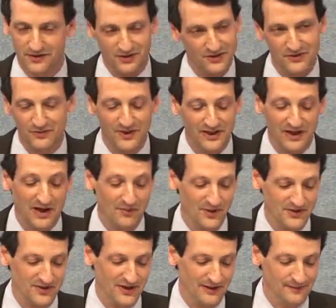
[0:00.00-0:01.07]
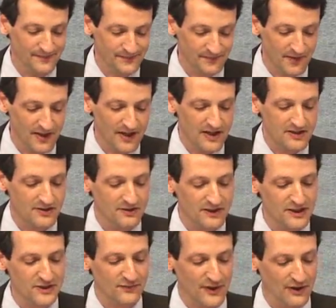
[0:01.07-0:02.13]
There's really not much there. So
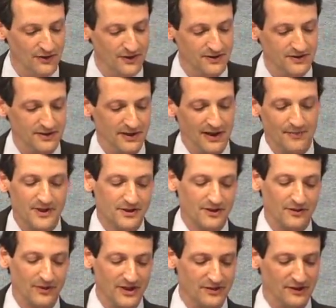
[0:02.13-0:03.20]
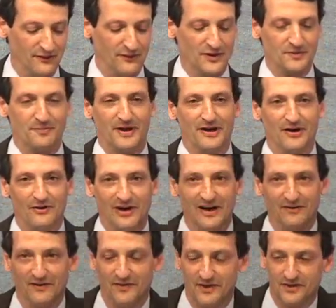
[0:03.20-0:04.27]
these folks, I'm just going to read you the first
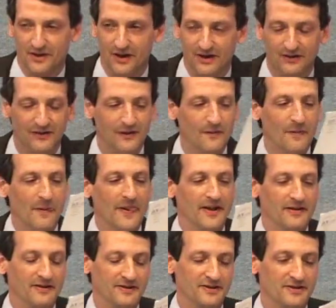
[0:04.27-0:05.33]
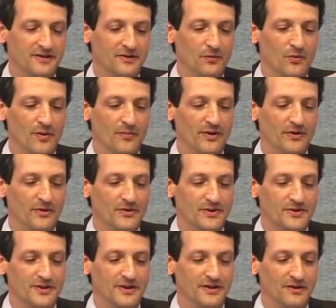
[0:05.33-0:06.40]
paragraph of this article. This is the woman who
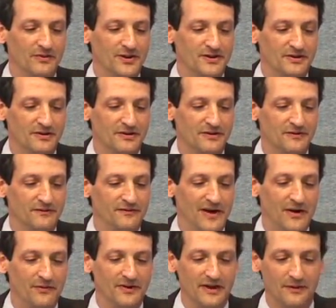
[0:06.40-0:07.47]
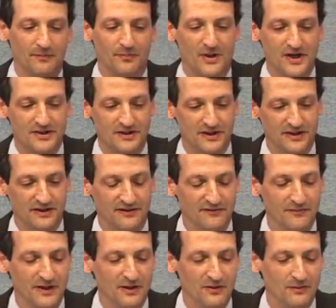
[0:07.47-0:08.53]
is the original founding president of
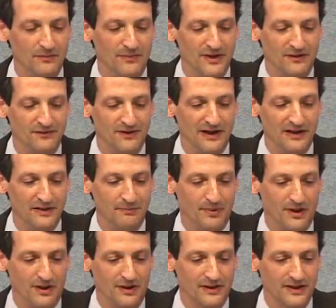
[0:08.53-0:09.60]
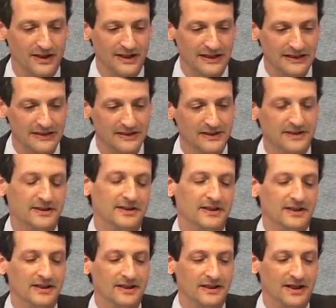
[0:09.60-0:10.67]
Meadow Valley Park, Inc.
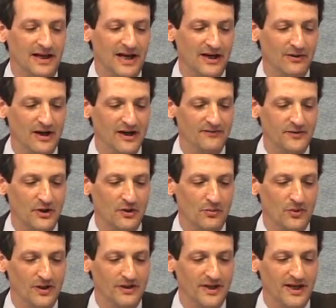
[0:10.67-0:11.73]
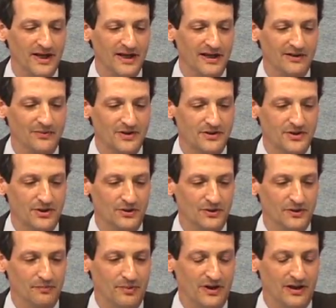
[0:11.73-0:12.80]
I arrived home one day and was told
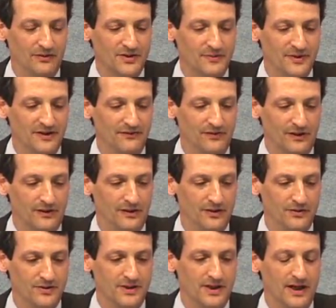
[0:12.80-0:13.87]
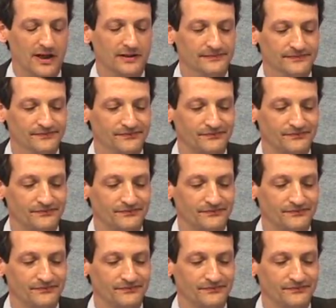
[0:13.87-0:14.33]
the park was being foreclosed on.